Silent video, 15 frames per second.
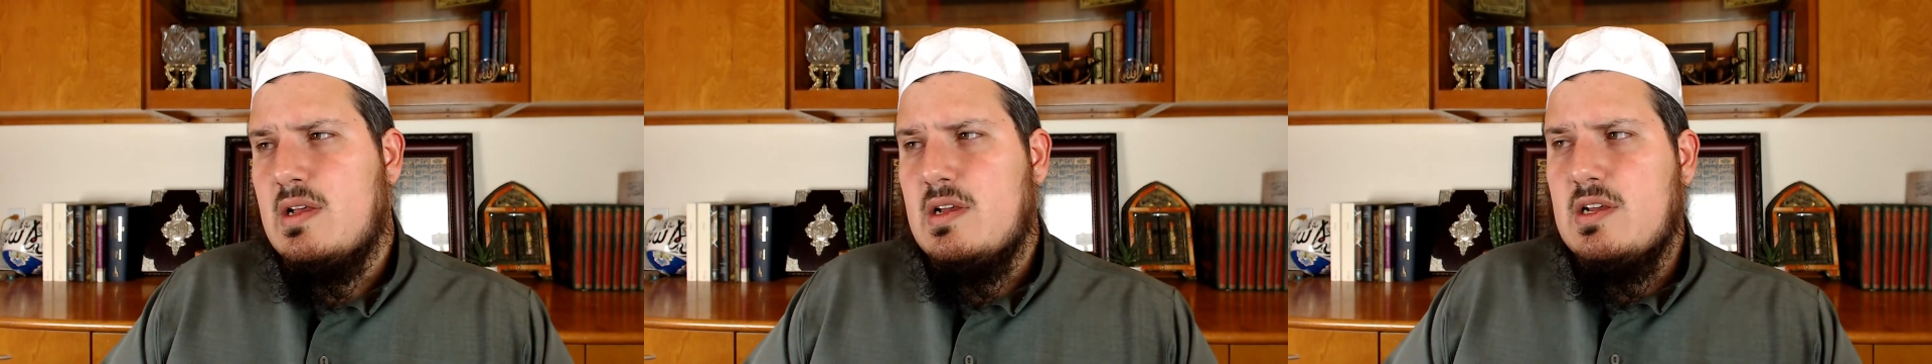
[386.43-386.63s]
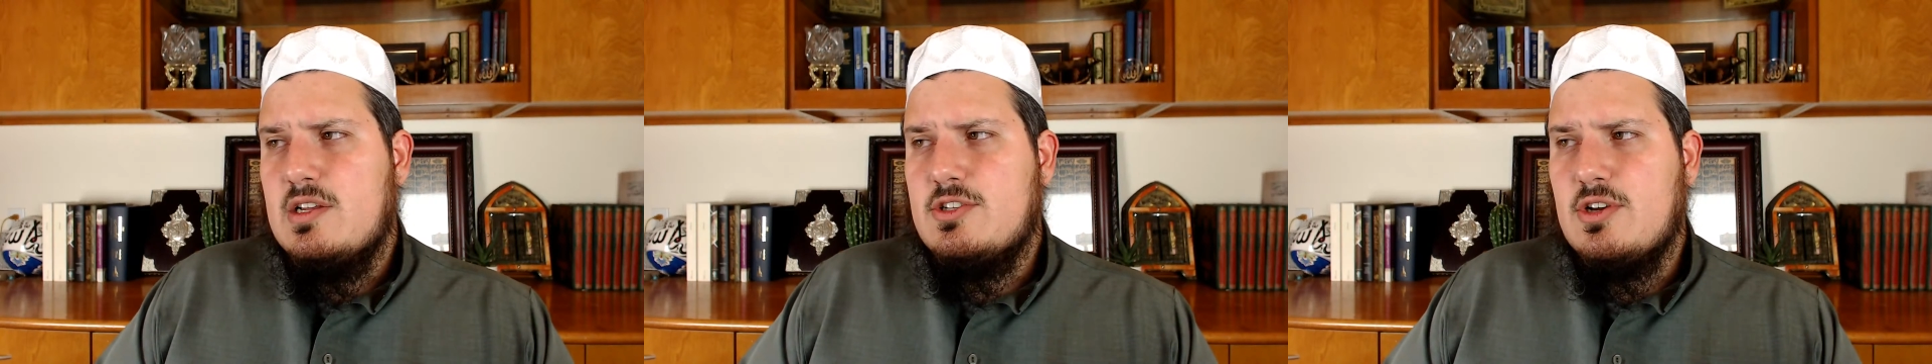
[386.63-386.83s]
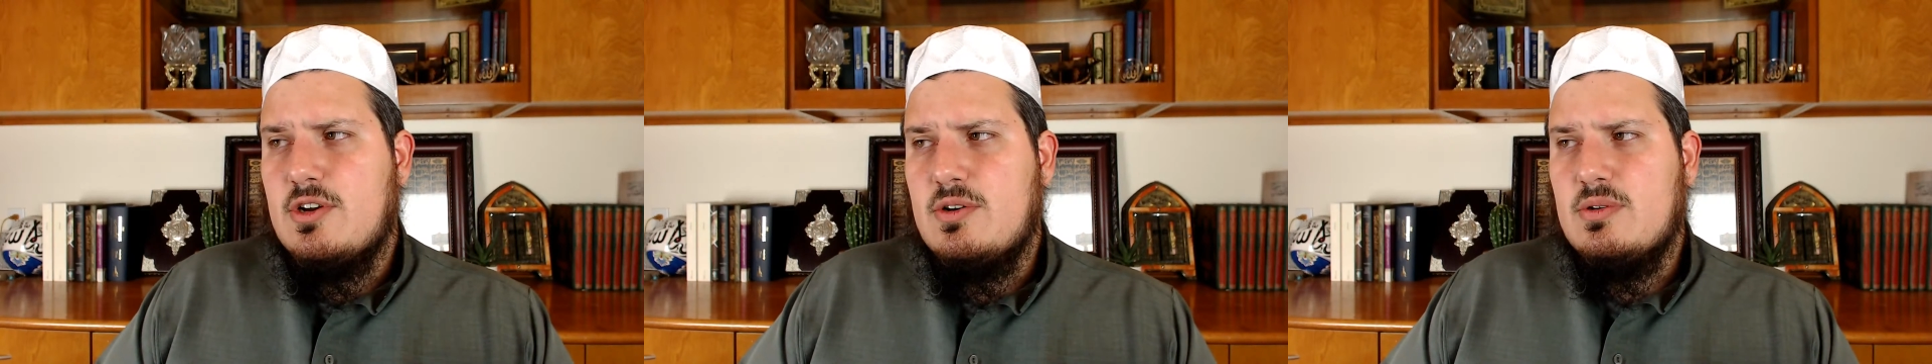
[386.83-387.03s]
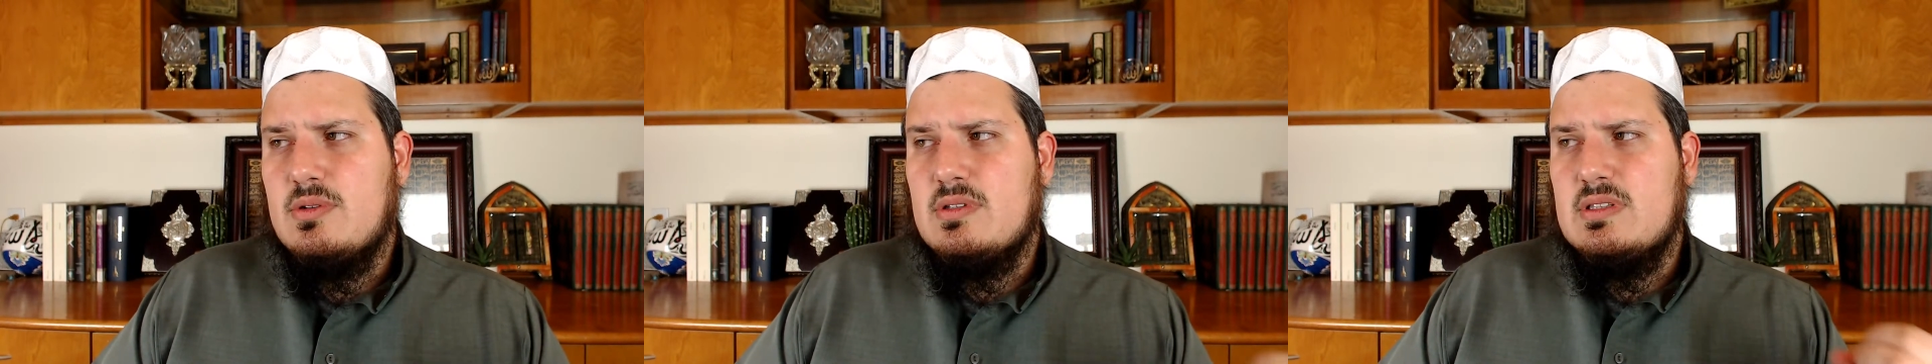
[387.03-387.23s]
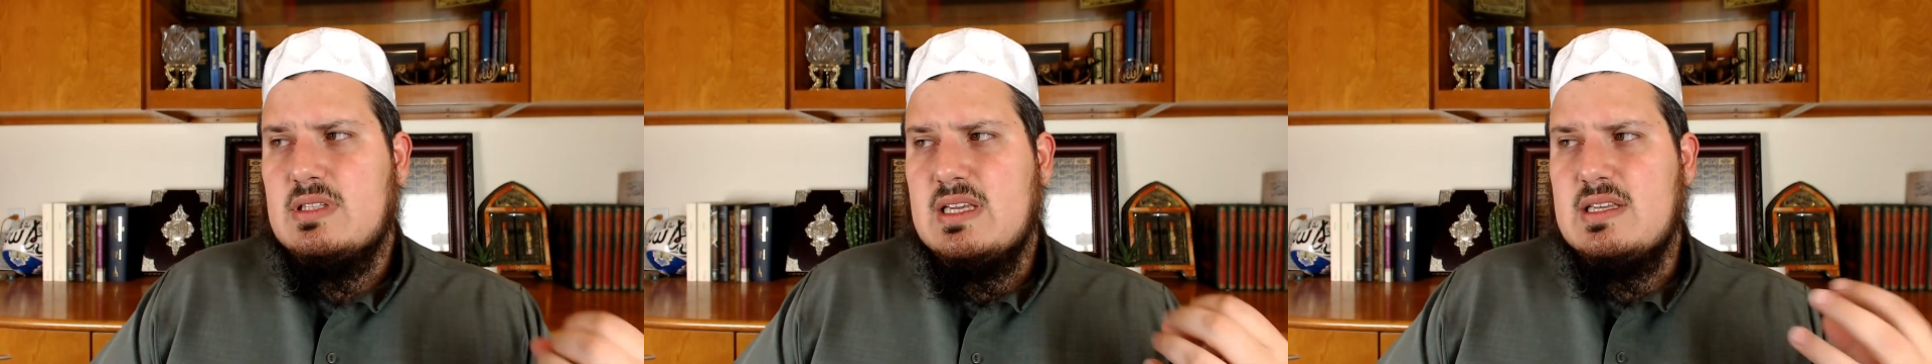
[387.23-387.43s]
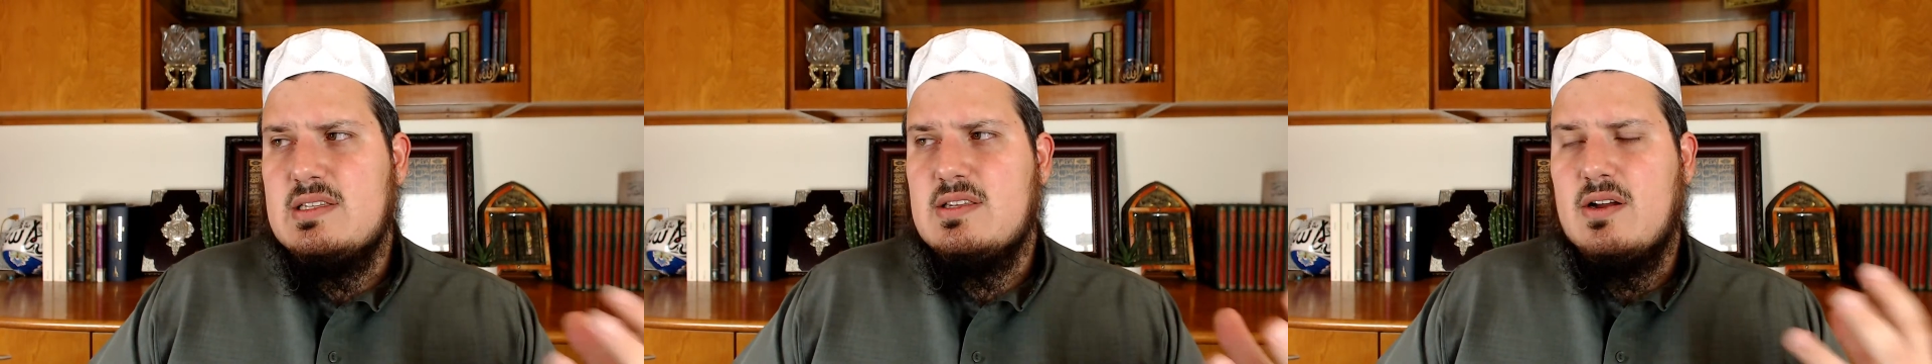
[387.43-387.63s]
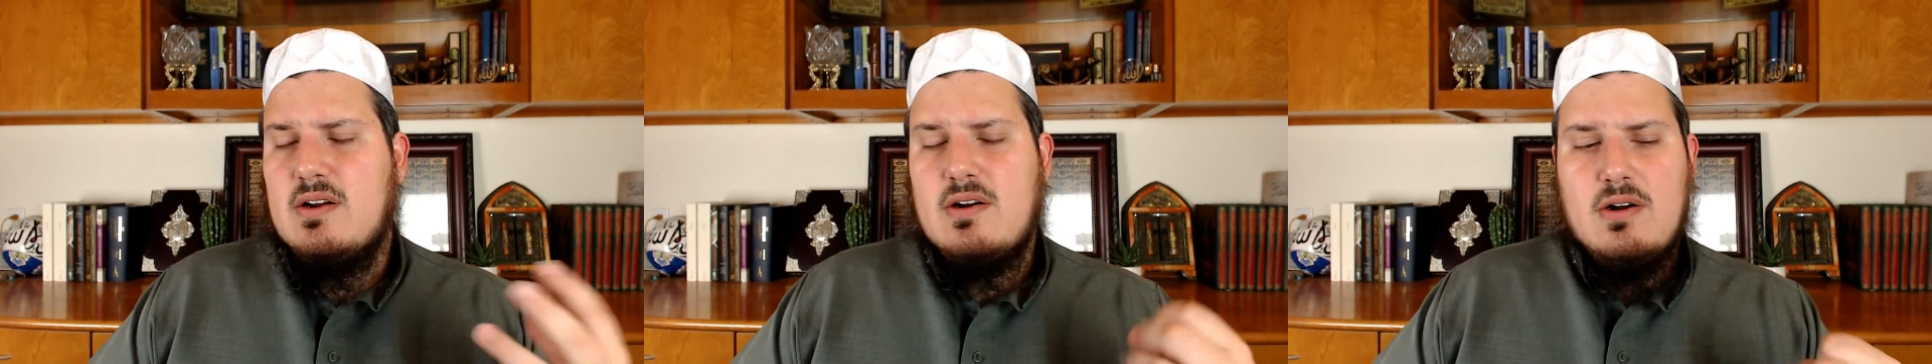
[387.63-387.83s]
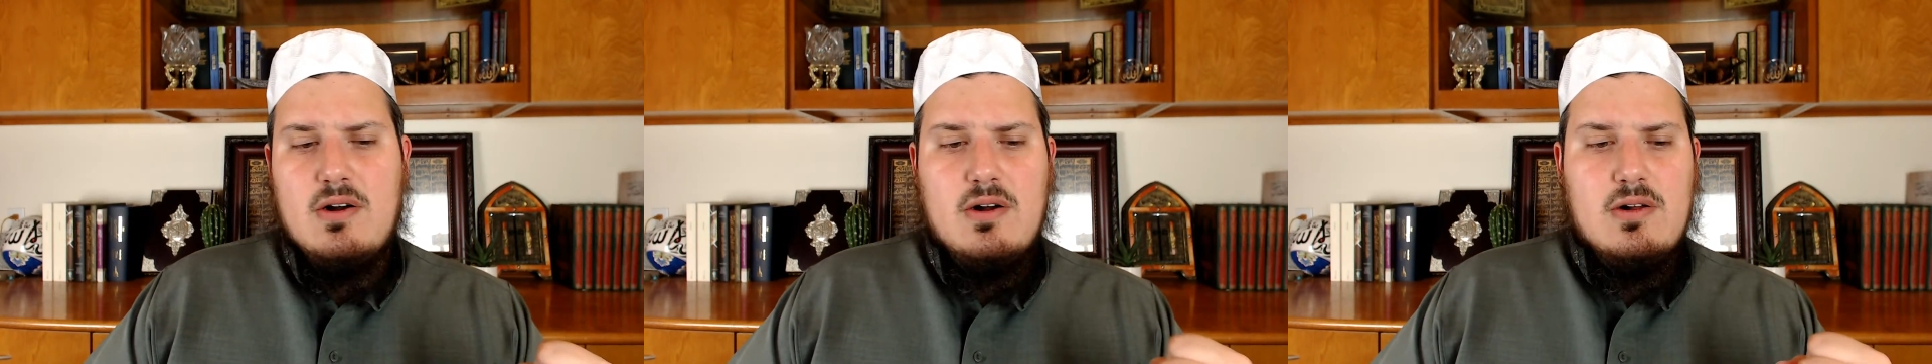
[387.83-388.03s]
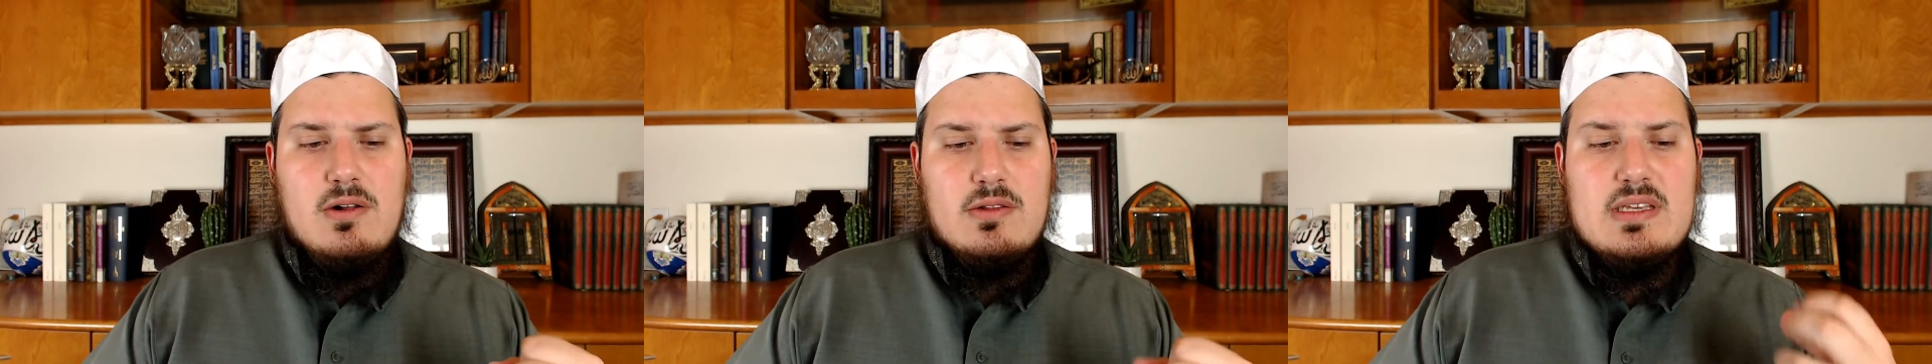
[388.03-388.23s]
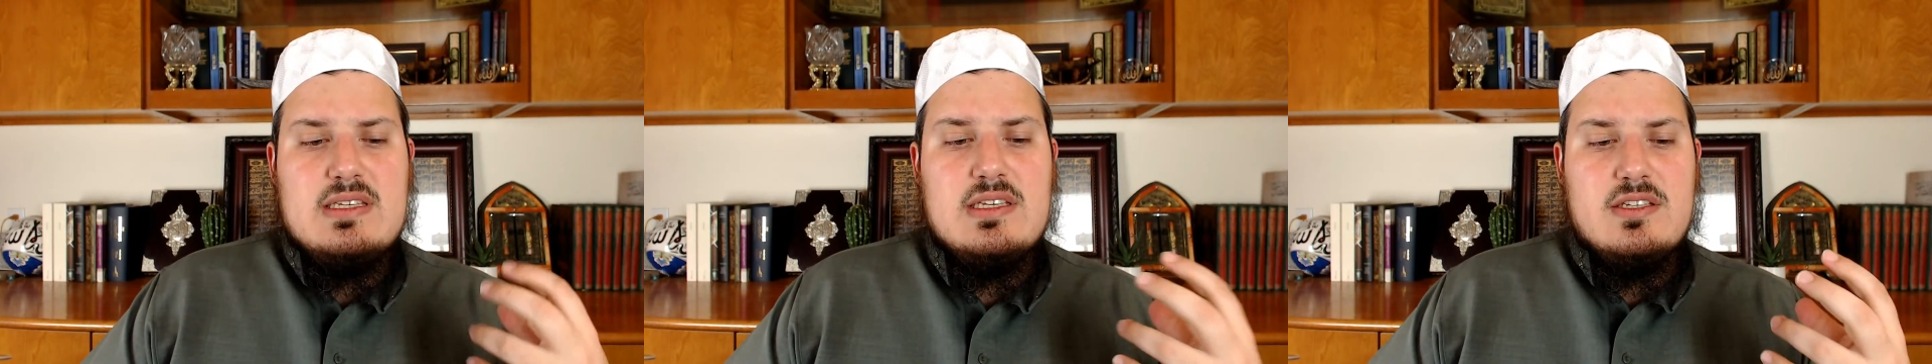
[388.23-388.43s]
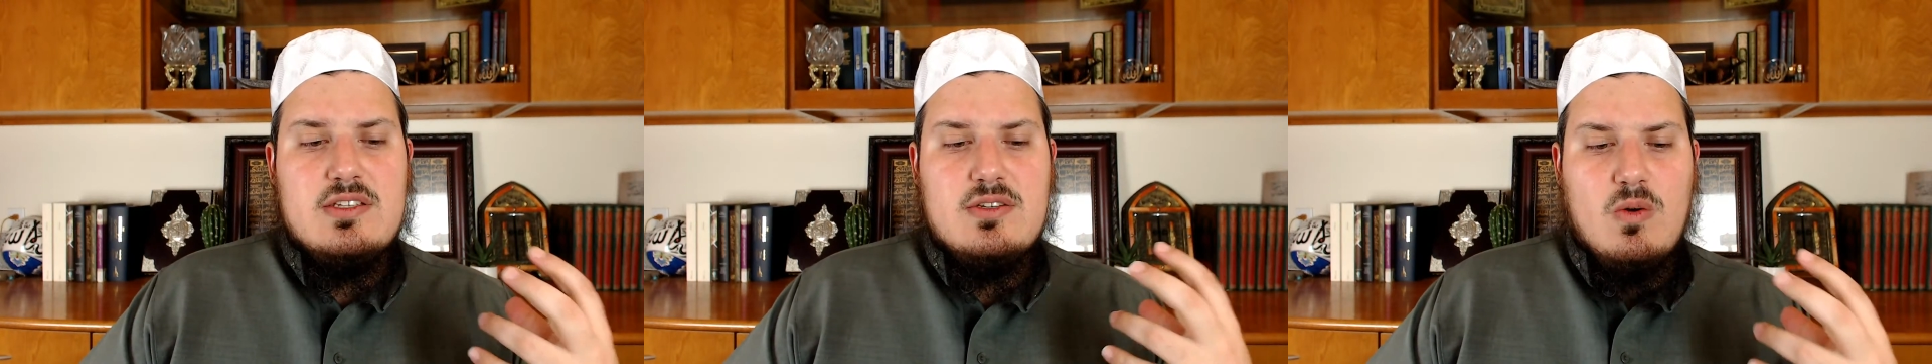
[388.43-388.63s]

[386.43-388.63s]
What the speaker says: So this is